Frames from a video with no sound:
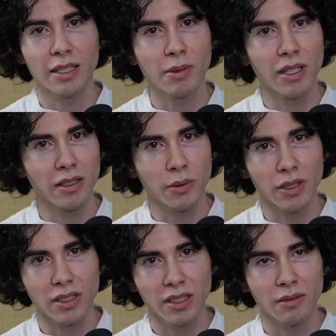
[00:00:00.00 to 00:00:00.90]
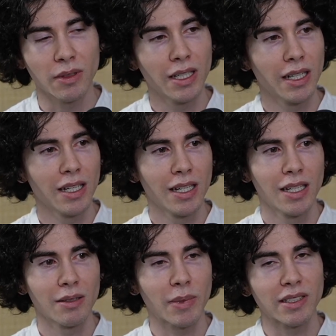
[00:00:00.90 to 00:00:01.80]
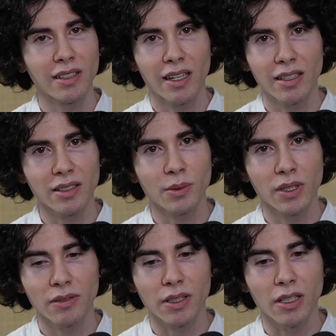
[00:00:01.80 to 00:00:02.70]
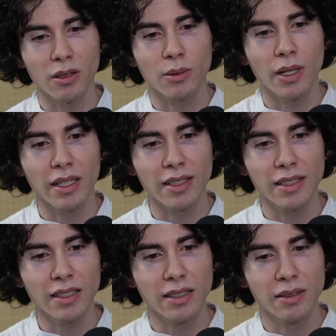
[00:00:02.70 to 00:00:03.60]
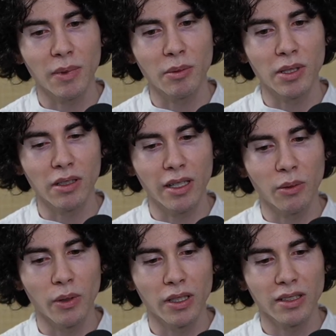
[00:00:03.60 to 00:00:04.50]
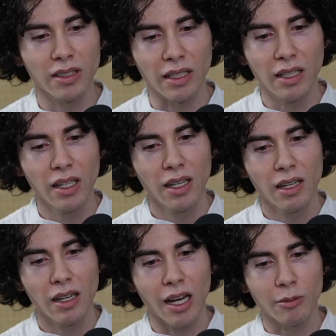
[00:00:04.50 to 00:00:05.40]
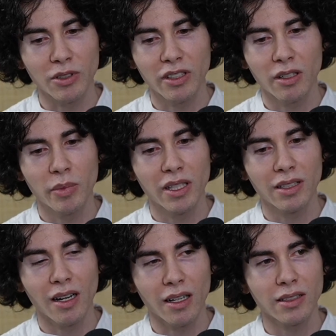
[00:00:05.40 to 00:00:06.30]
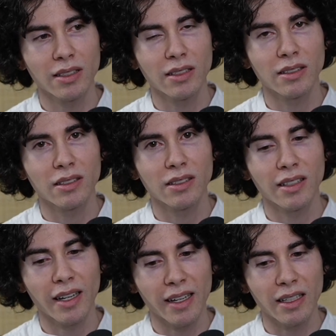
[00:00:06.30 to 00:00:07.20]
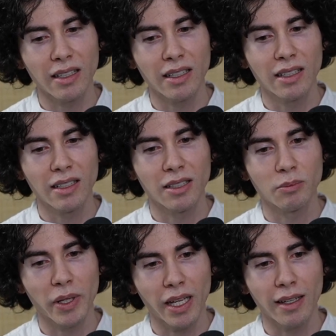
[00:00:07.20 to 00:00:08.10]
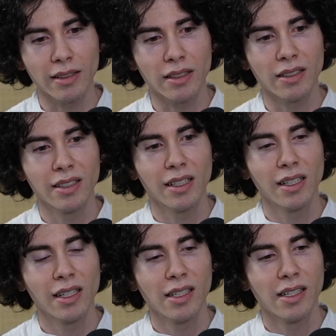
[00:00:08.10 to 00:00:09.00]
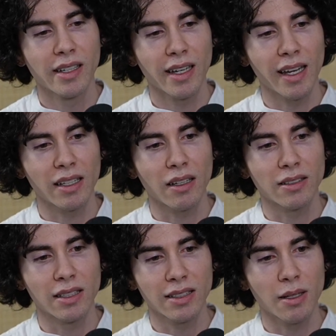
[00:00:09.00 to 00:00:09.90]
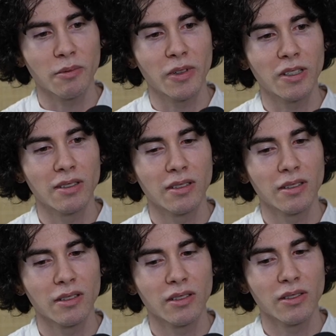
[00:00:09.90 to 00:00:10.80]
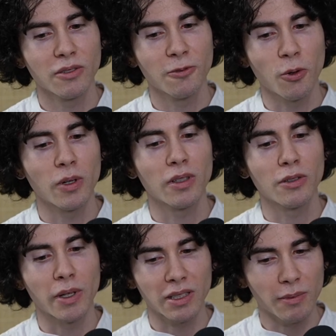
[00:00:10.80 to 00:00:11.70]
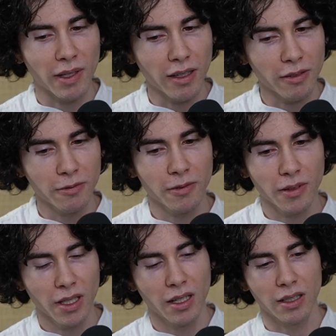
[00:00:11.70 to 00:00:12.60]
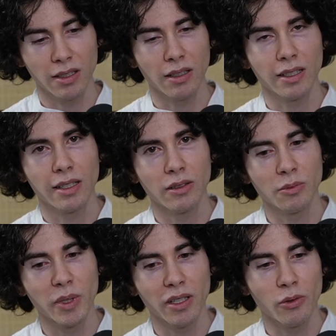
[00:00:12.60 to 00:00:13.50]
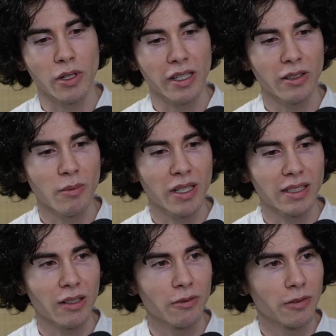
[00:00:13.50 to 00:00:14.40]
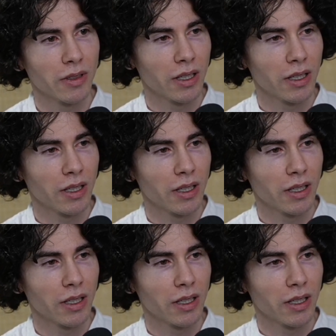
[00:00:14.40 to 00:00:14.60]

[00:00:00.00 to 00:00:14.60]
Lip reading: to keep getting worse, and my tinnitus will never go away, and maybe it'll get worse. And I'm just going to be in constant agony and pain and discomfort for the rest of my life until it kills me or I kill myself.